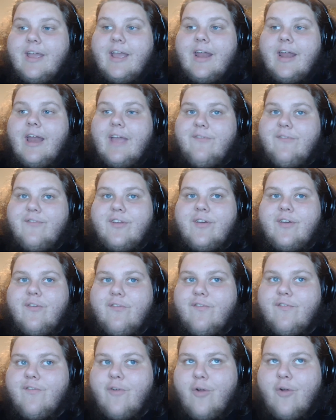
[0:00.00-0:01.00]
And I feel
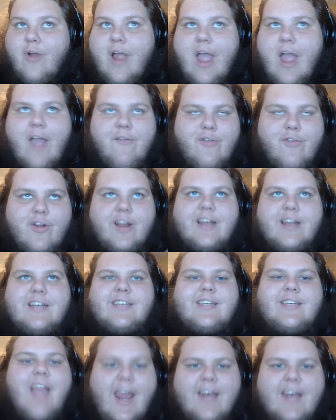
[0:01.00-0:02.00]
forever
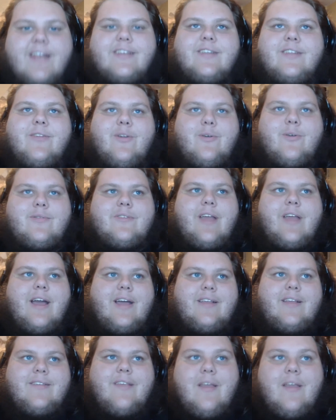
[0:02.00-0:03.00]
indebted to those
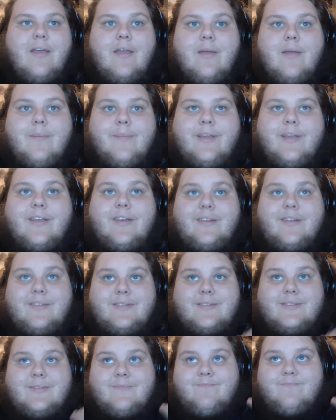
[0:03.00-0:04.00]
guys,
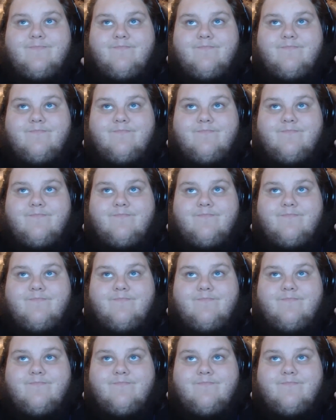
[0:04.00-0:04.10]
because